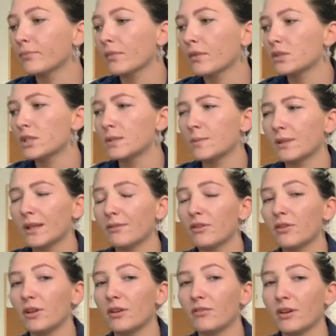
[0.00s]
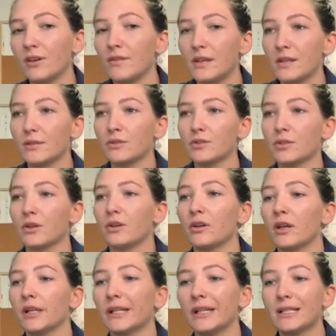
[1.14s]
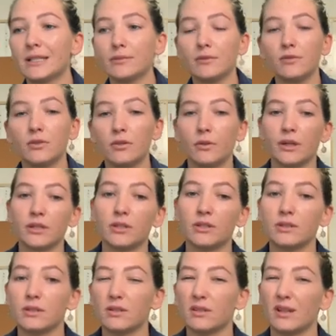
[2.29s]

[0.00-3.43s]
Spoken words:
She's been there for 35 years or so. And I asked him a few questions because